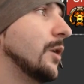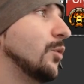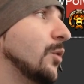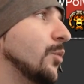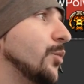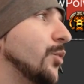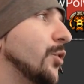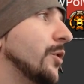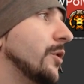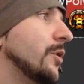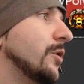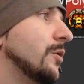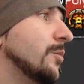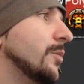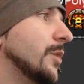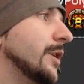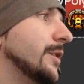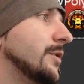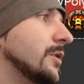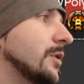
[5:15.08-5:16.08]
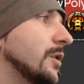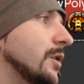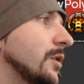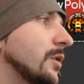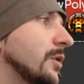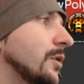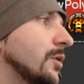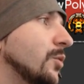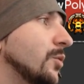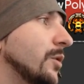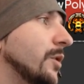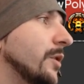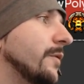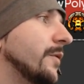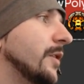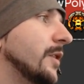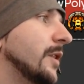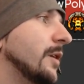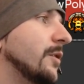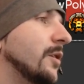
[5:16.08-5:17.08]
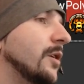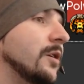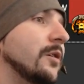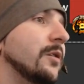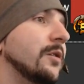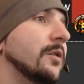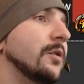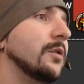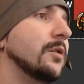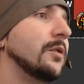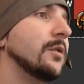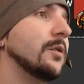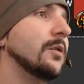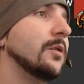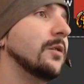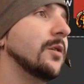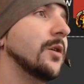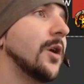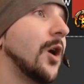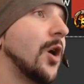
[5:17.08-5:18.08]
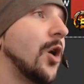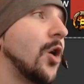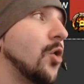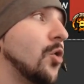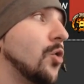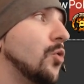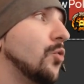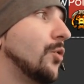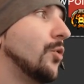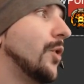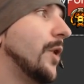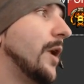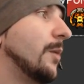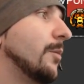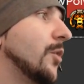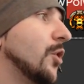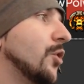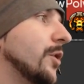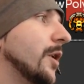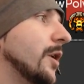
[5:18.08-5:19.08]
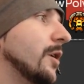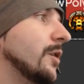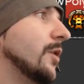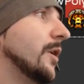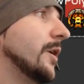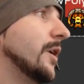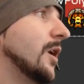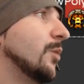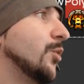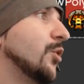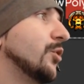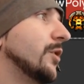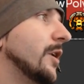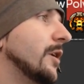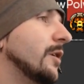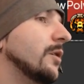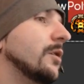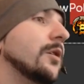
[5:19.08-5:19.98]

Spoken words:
we'll put them, let's see, will they fit down here? Oh crap, okay, I kinda broke that.